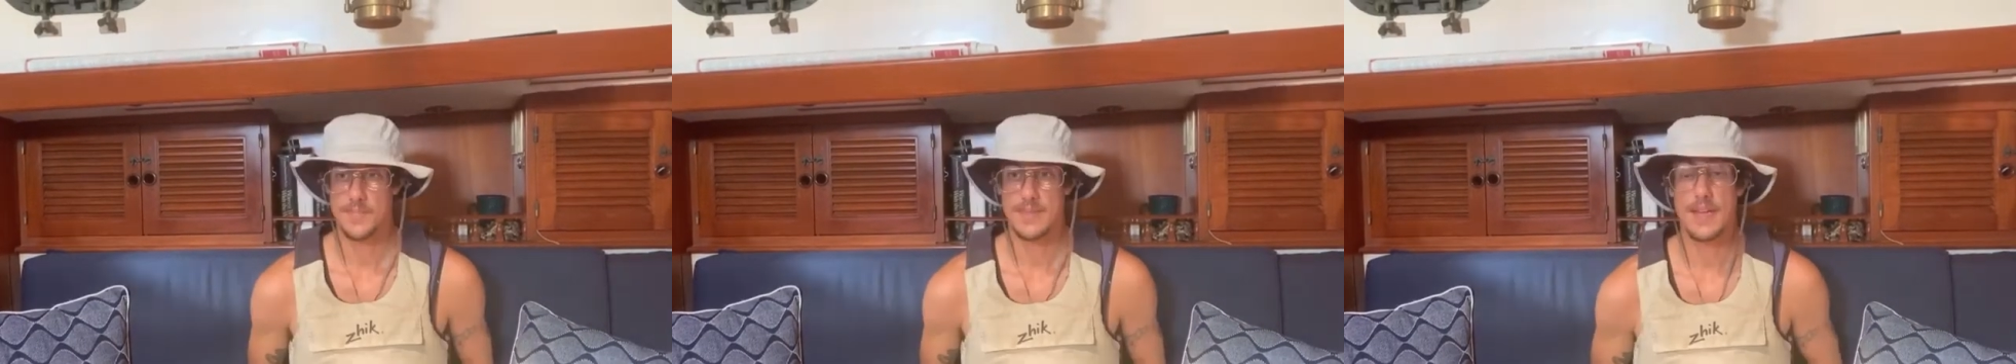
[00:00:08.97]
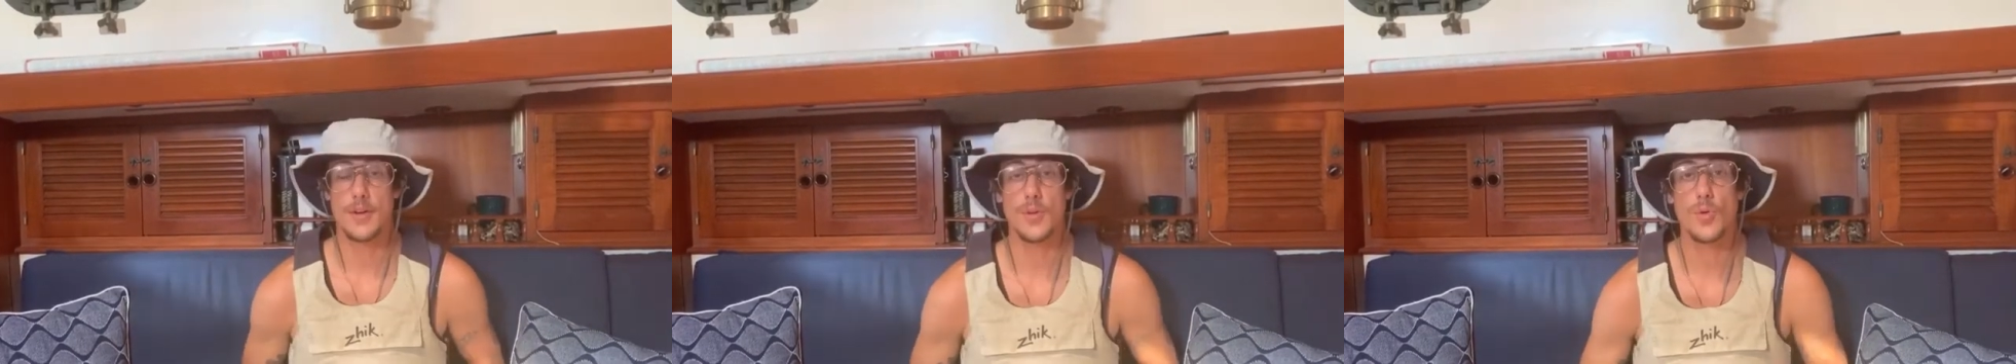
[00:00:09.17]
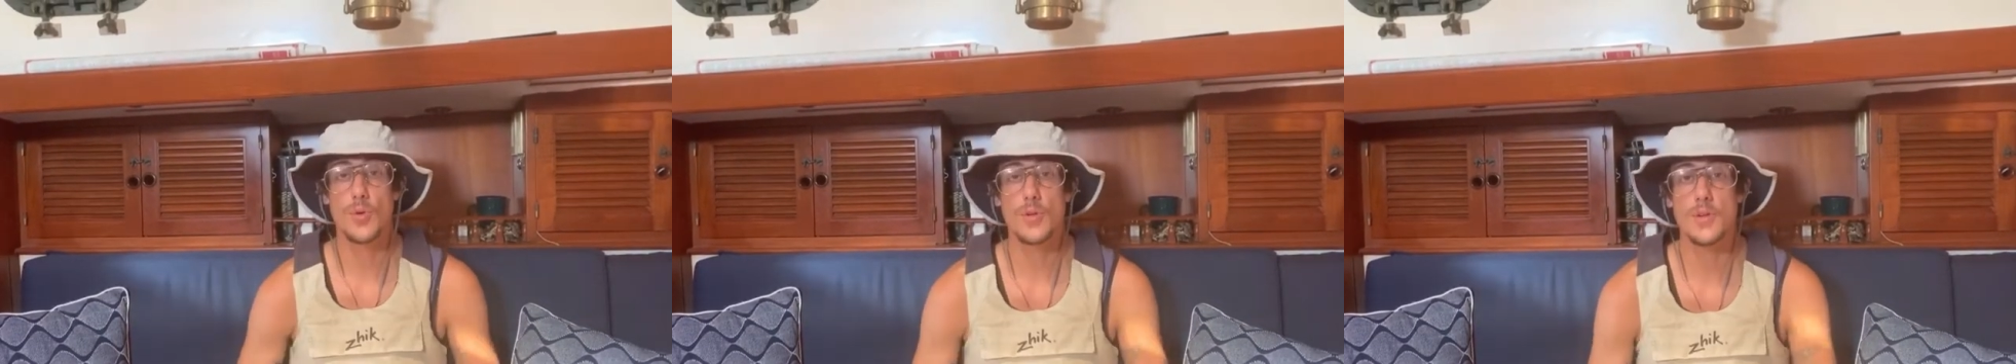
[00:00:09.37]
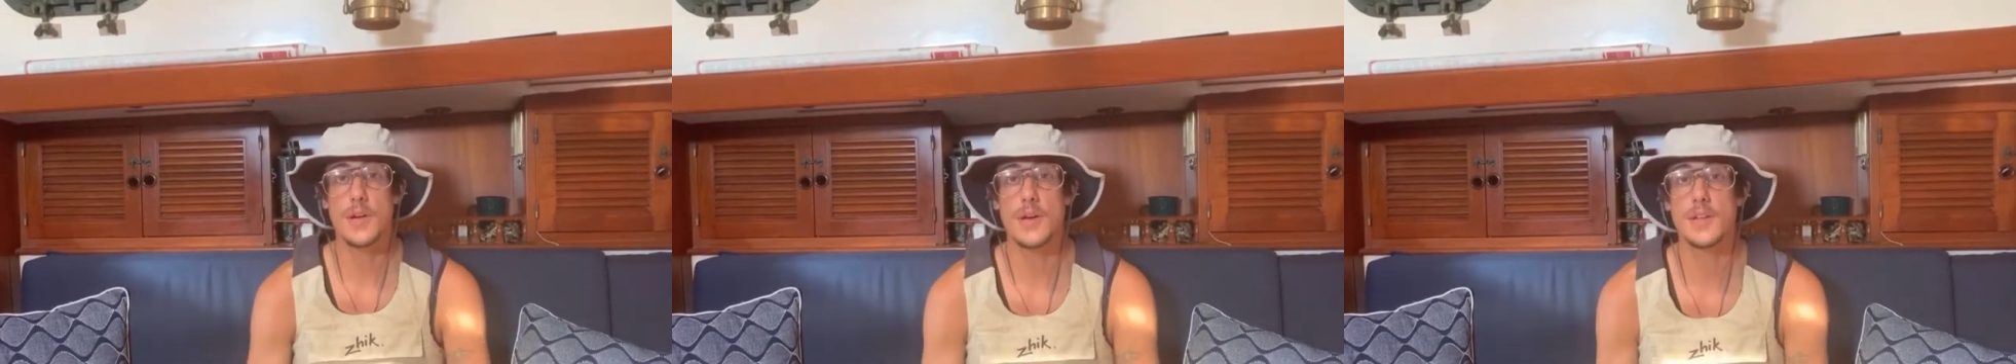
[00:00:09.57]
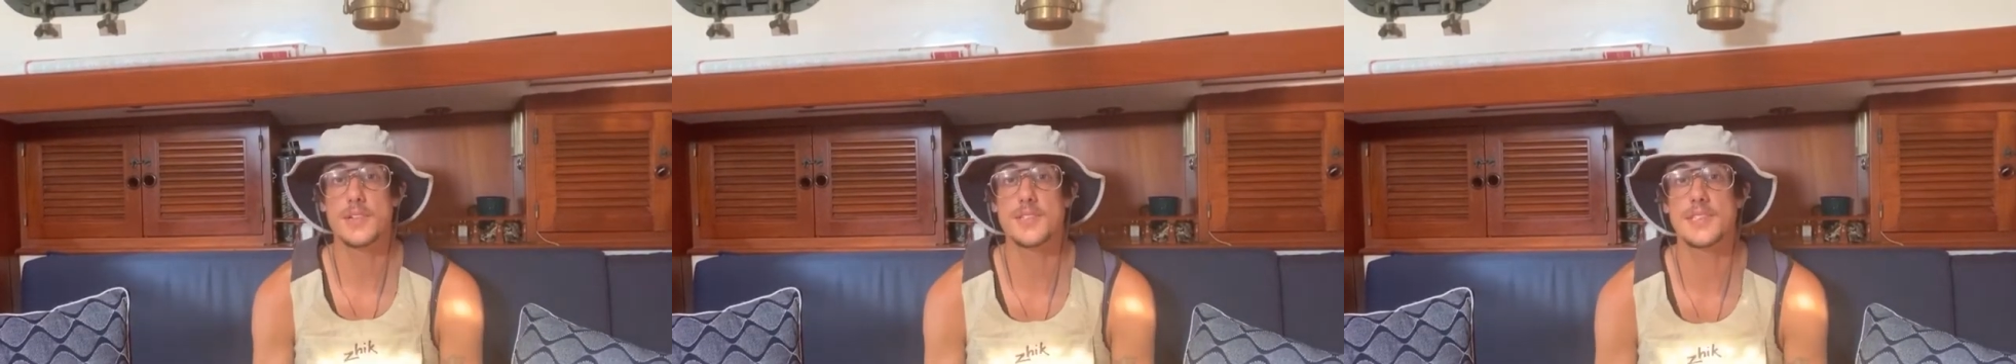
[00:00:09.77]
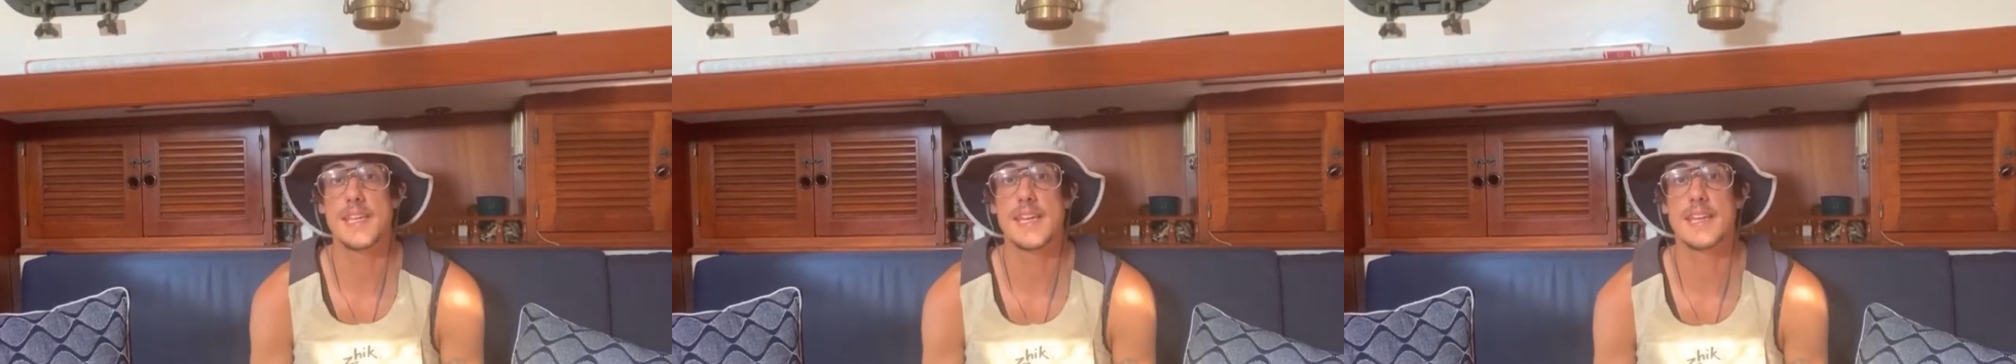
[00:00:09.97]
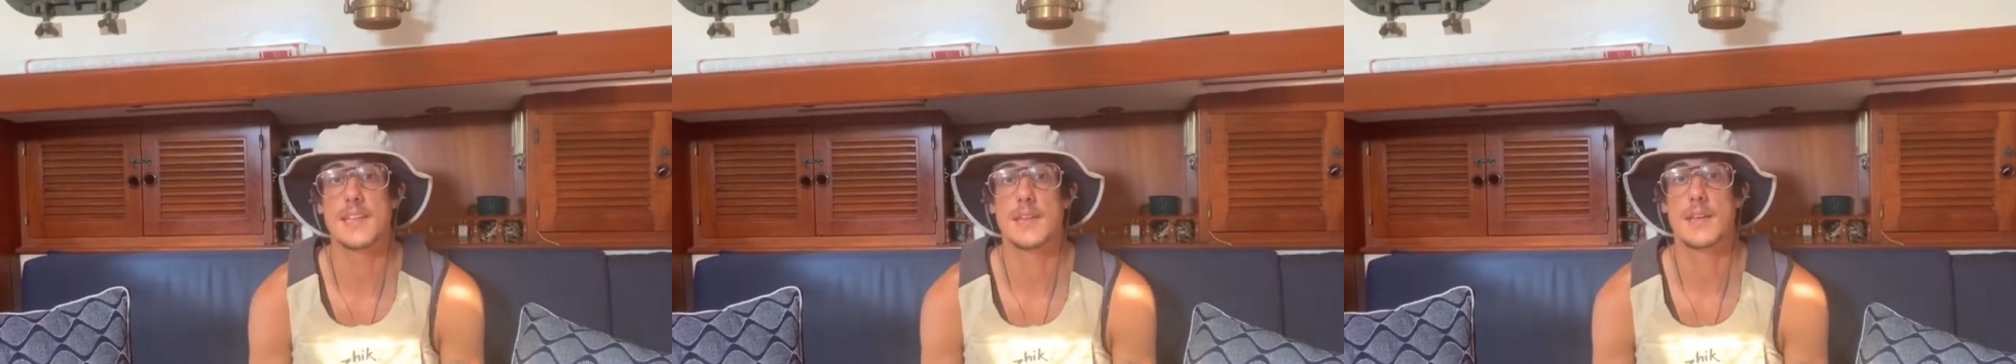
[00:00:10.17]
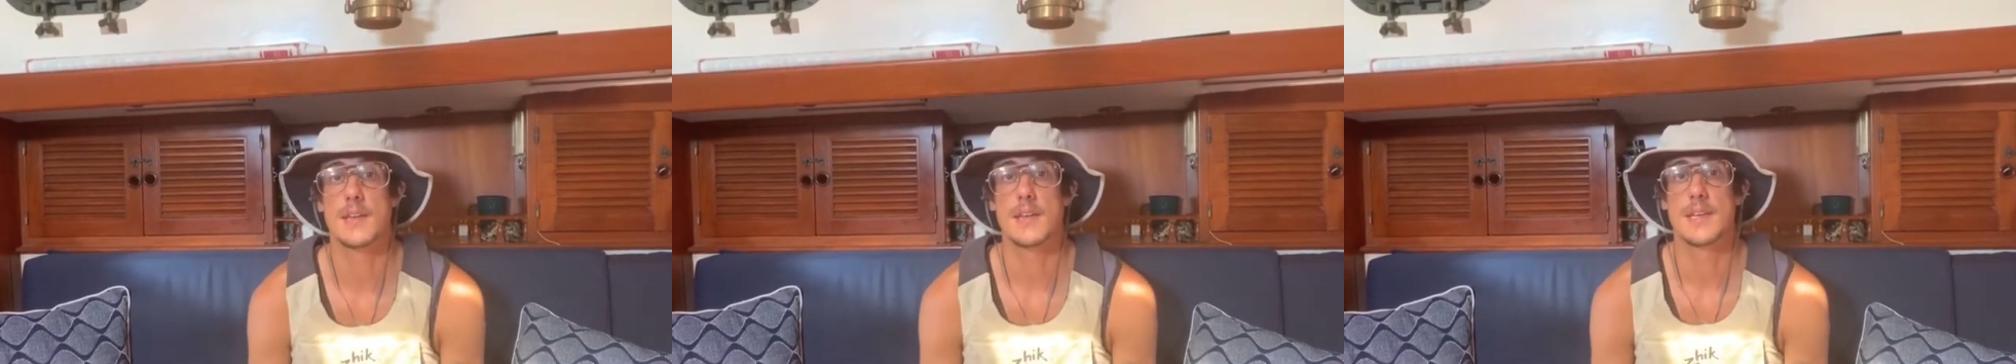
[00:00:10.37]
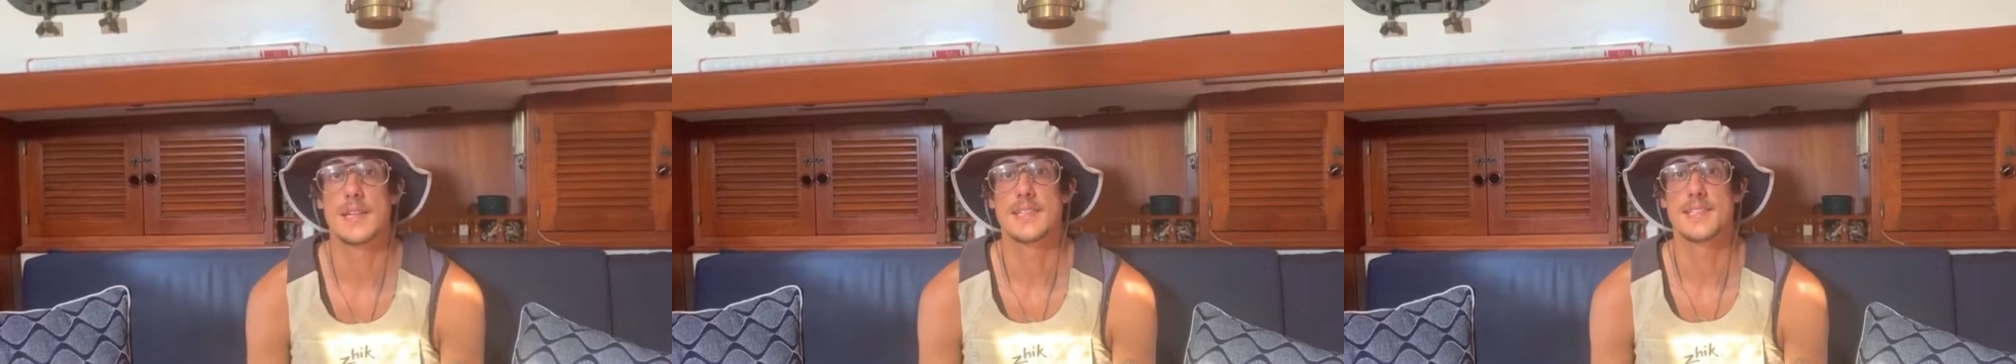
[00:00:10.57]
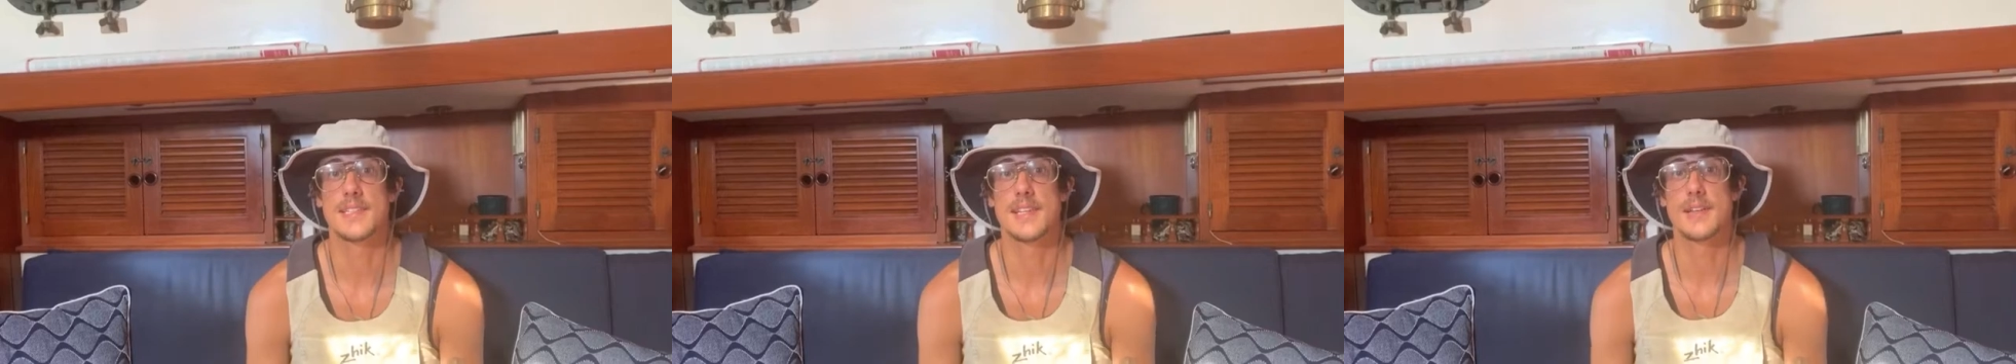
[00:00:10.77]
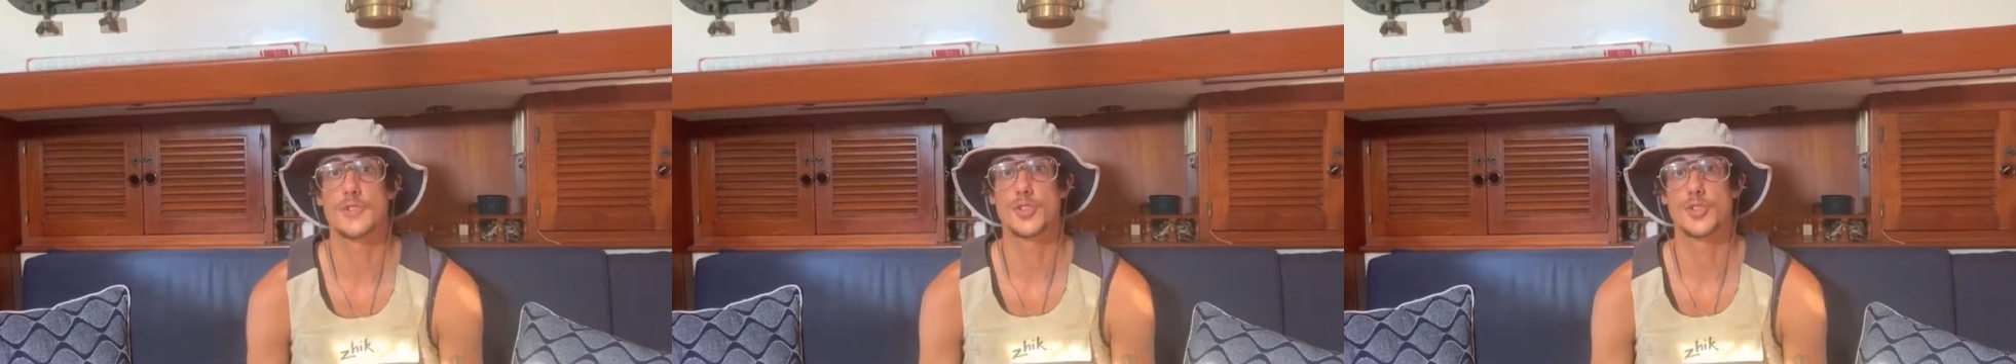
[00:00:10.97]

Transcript: Now, in order to understand sail